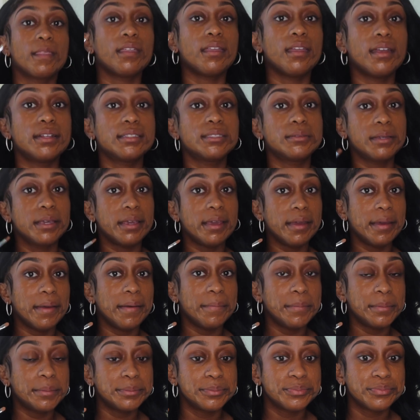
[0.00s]
Yes,
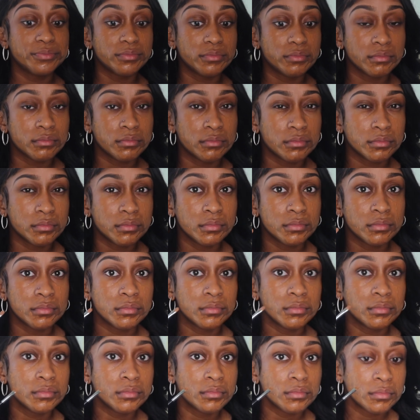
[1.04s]
Sam. My
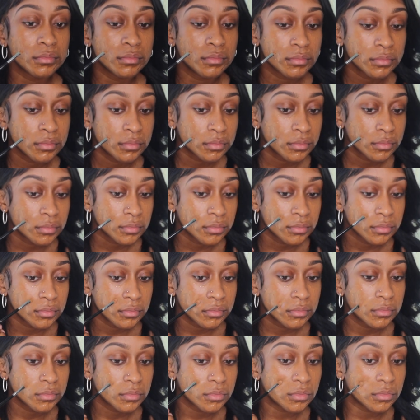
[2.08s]
makeup is fucked up.
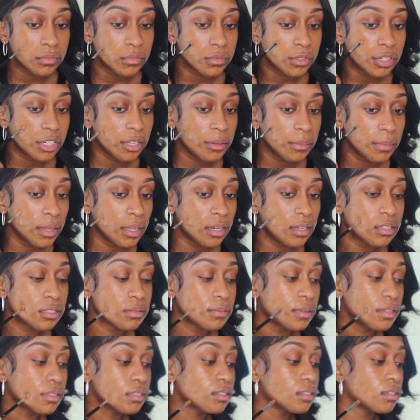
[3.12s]
What do you mean it's
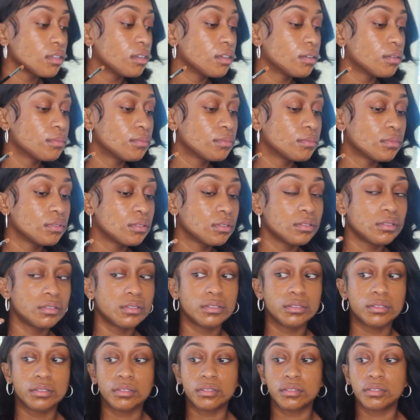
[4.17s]
messed up?
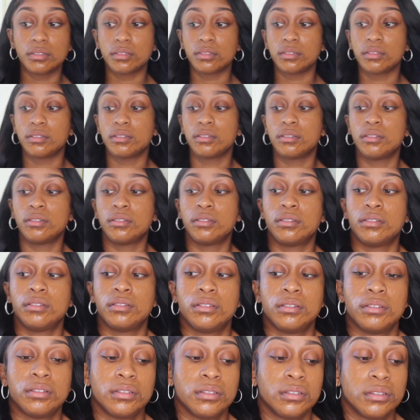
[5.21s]
The
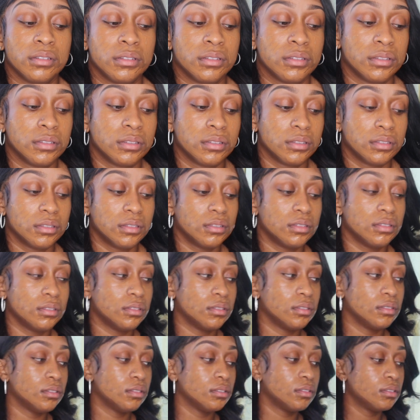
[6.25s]
brush head is just
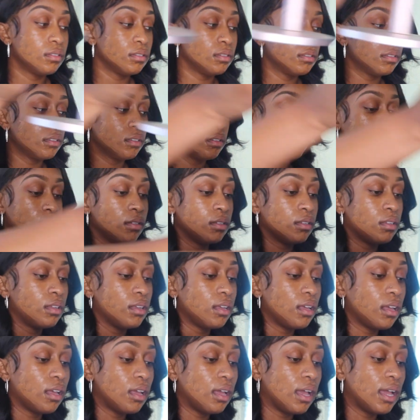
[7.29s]
not going
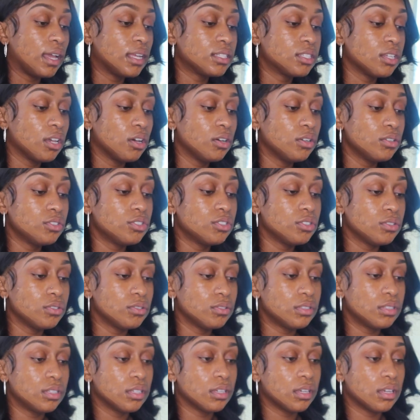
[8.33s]
on. I told you
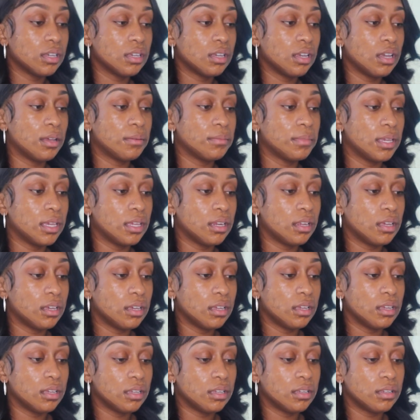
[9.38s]
to come get
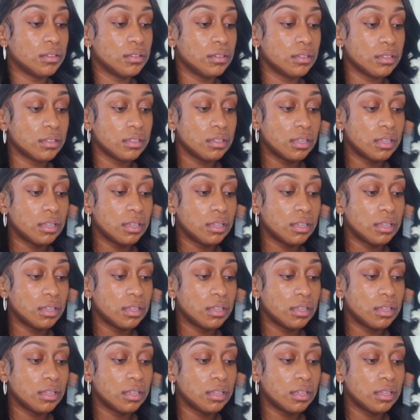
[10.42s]
a.